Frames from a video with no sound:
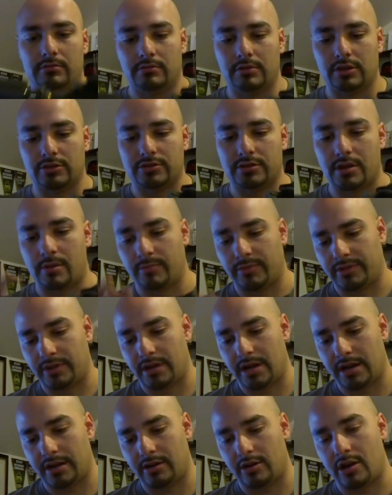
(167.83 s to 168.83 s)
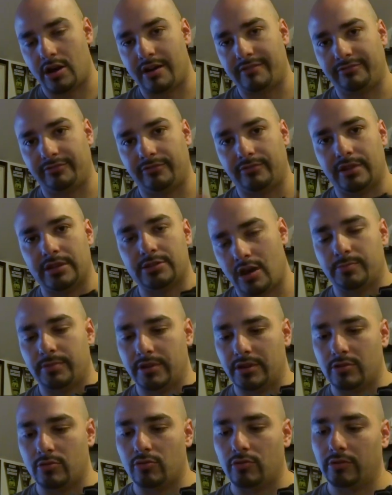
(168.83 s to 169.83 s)
They also come with an on and off. That's
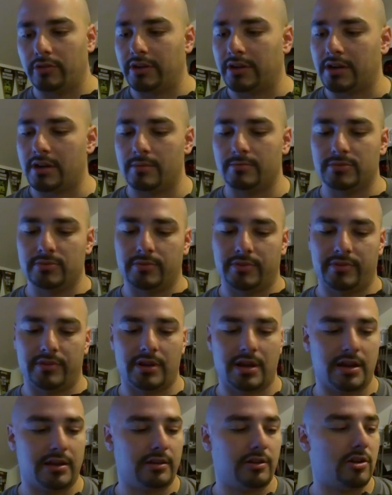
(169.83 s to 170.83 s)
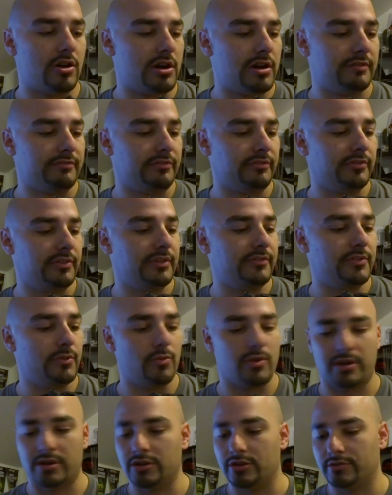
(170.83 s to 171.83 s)
pretty cool that it comes with an on and off if you
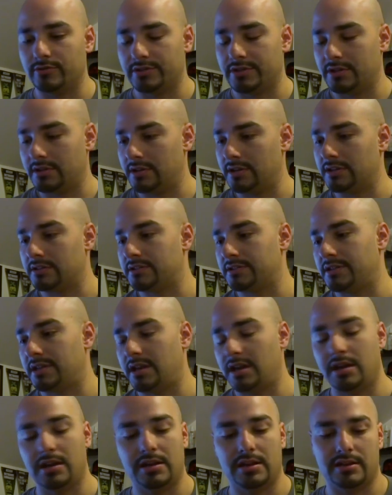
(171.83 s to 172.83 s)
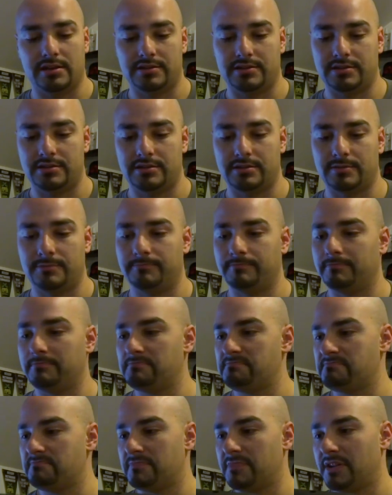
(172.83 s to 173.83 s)
want to use it. It's hideous
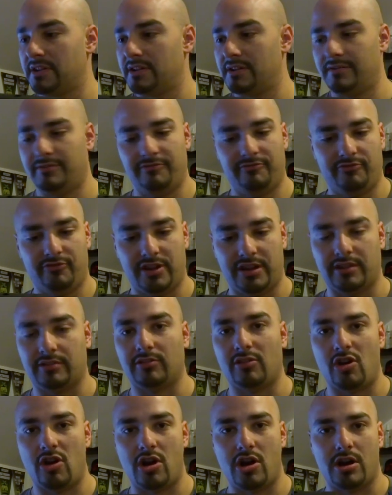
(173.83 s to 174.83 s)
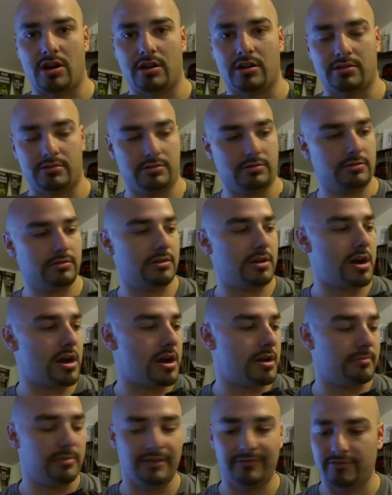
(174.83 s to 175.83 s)
freaking long
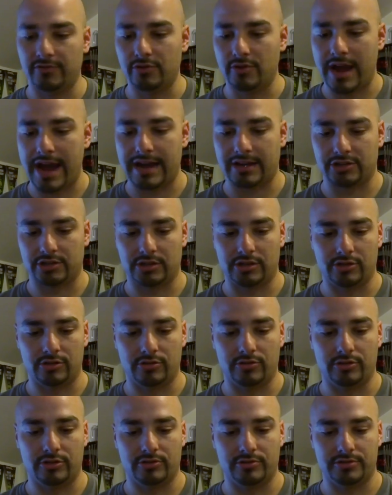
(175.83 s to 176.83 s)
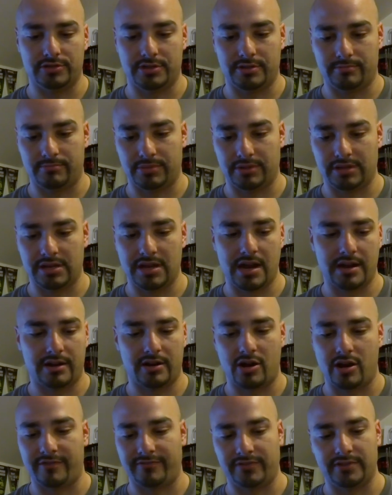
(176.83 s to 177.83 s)
if you actually do use it, but the on
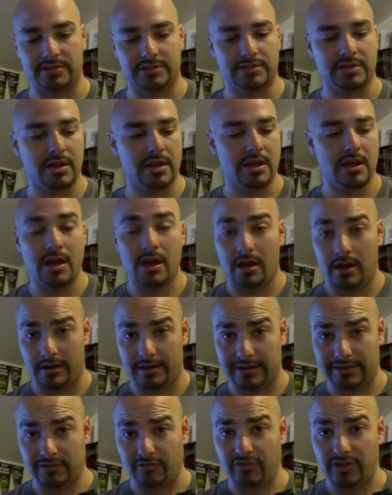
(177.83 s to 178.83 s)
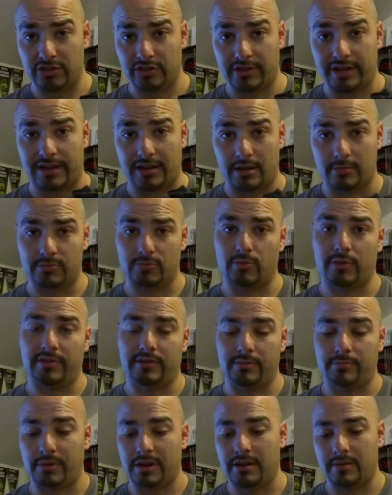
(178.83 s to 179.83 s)
and off is a nice feature that comes
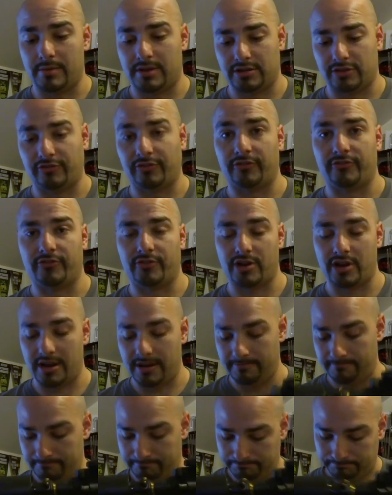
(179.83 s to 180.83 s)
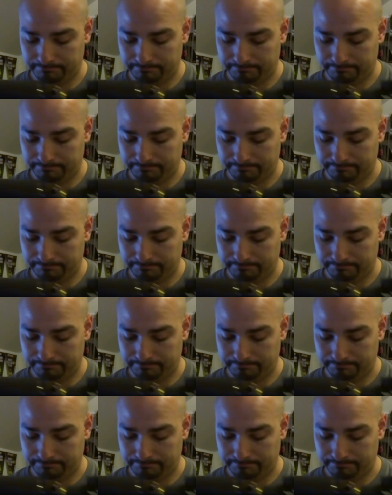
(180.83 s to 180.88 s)
with it pretty much for free.